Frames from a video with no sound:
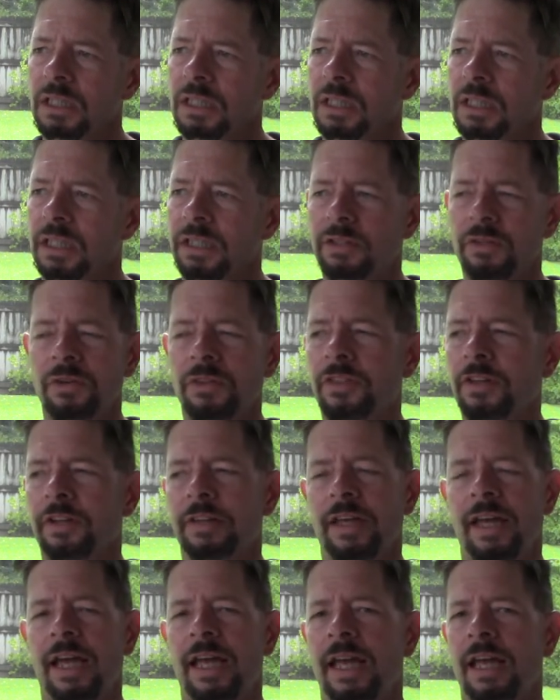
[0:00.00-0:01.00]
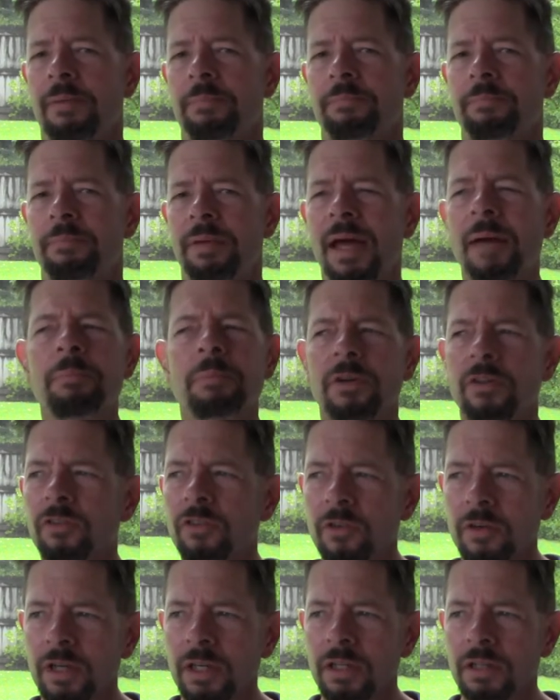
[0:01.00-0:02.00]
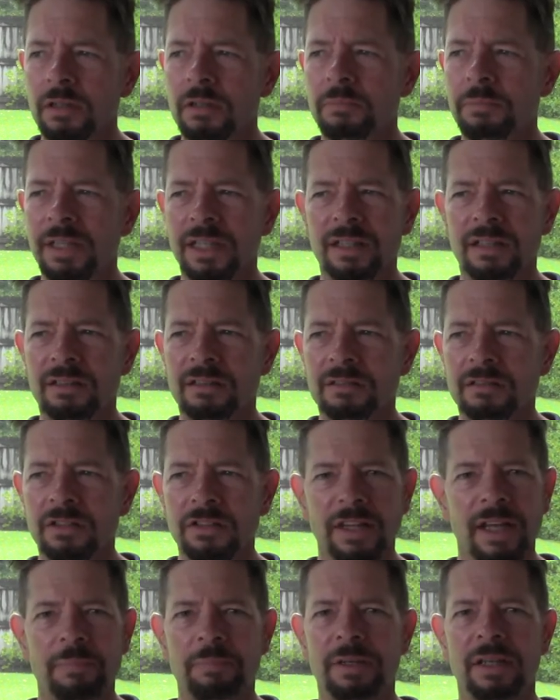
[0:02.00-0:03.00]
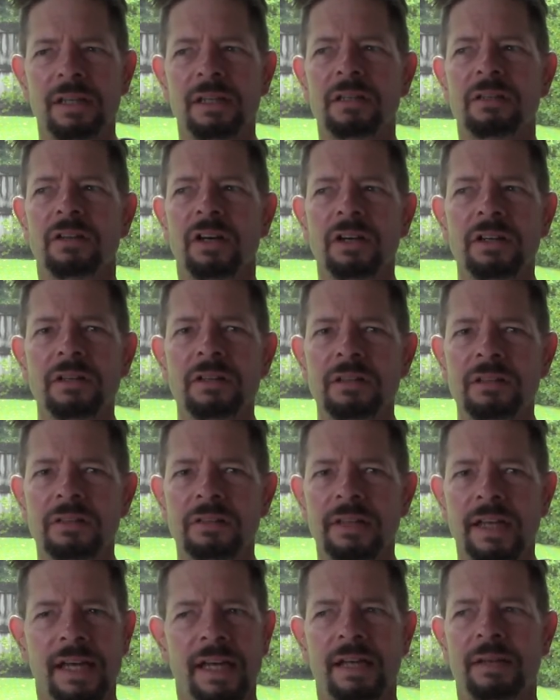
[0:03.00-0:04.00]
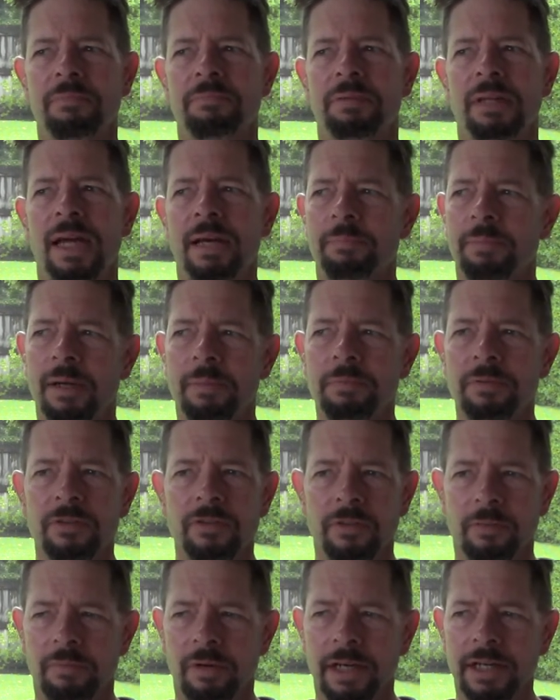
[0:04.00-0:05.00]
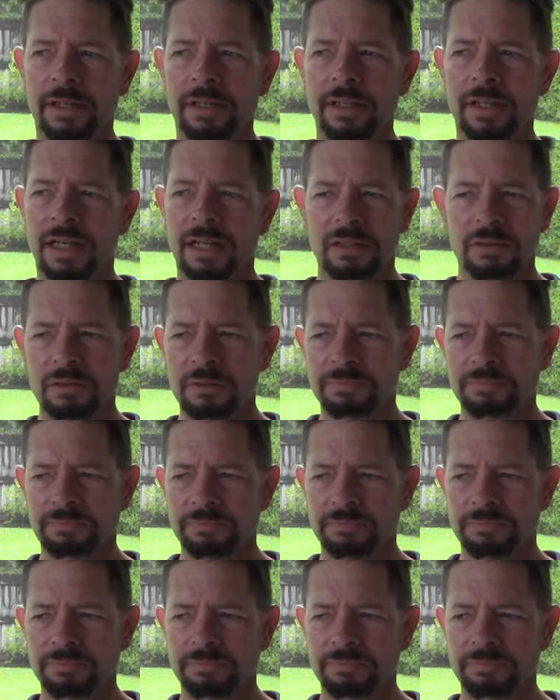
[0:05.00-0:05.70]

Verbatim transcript: I don't think they add pepper to it. I mean, could that be done? They add black pepper to brandy? I don't...